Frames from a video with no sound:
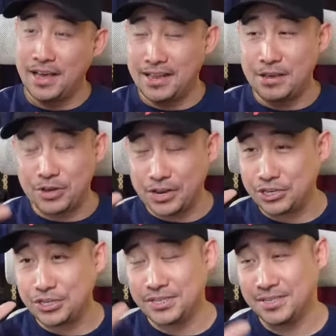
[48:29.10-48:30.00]
and then you can
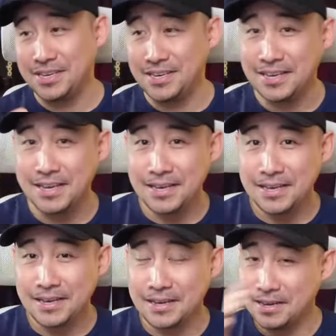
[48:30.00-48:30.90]
actually see
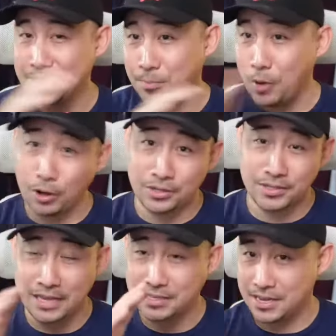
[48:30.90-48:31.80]
the box
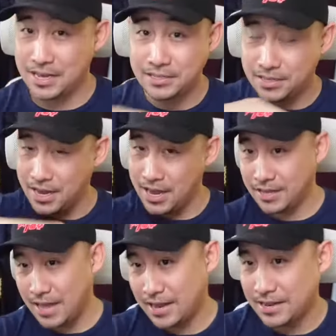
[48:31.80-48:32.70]
as it is
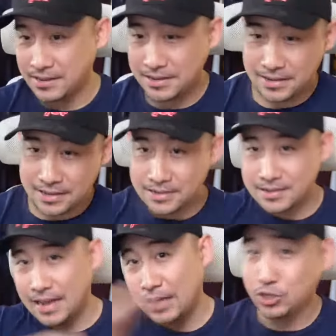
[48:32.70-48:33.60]
in an
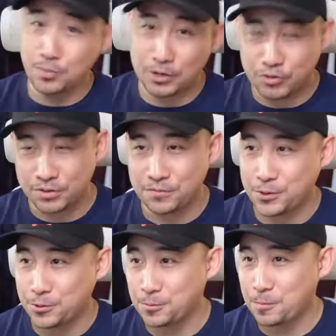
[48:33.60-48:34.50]
isometric
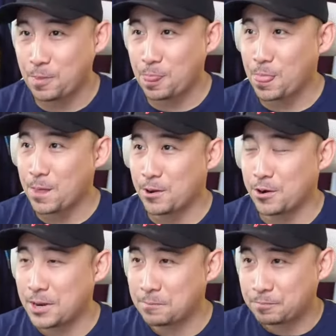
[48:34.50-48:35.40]
view. All
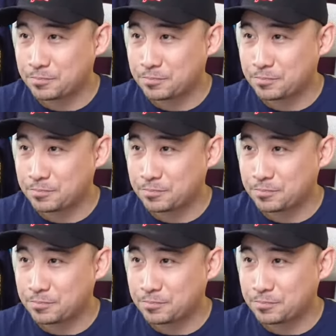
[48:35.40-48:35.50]
right.